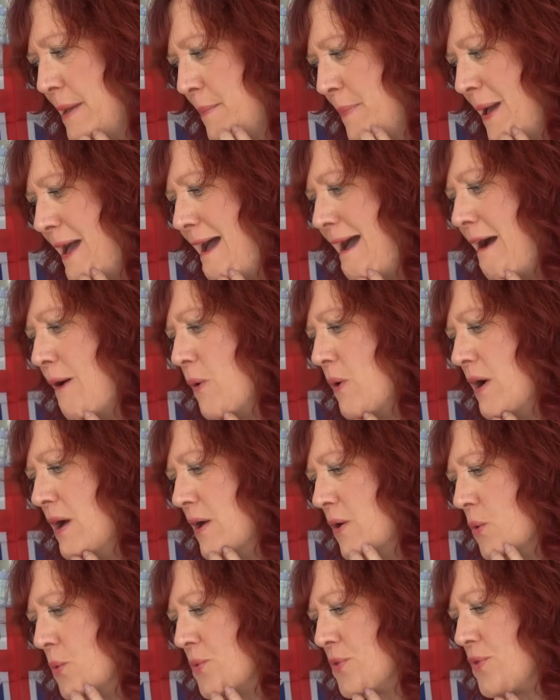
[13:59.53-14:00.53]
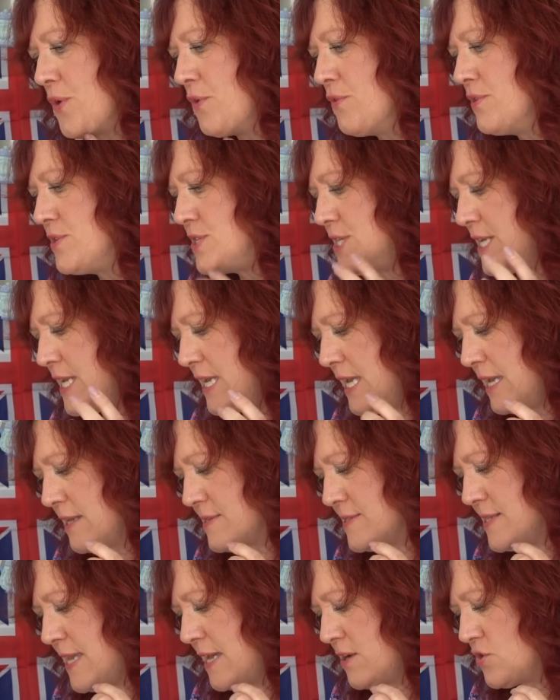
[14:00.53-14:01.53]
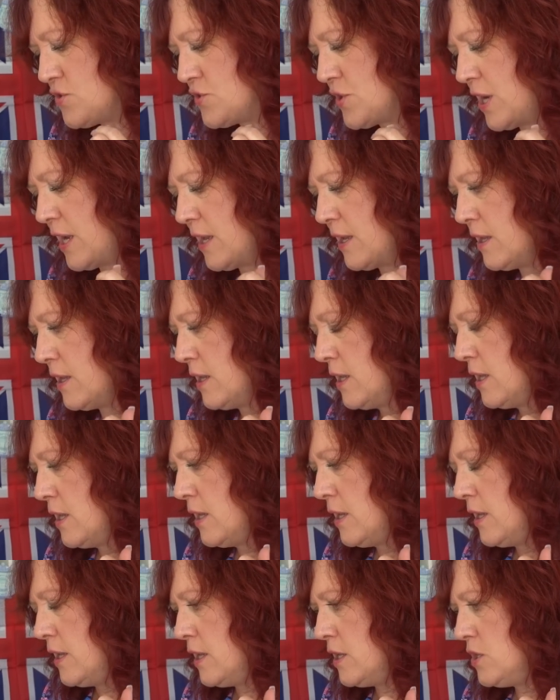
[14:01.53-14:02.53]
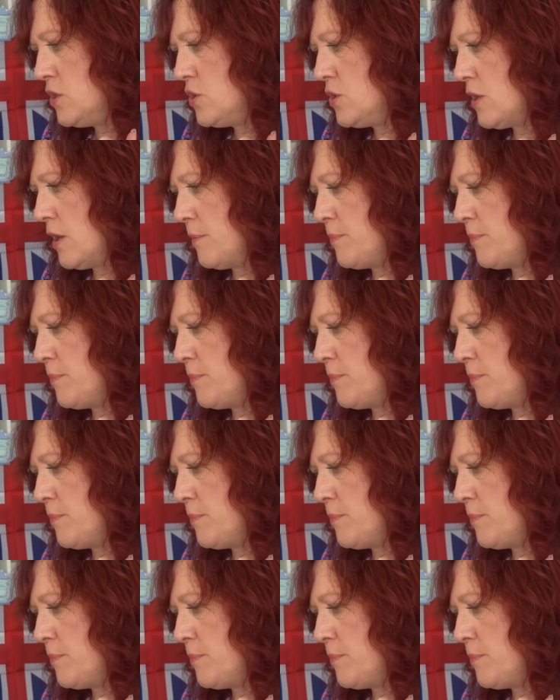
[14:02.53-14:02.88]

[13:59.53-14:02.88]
power, authority, etc. You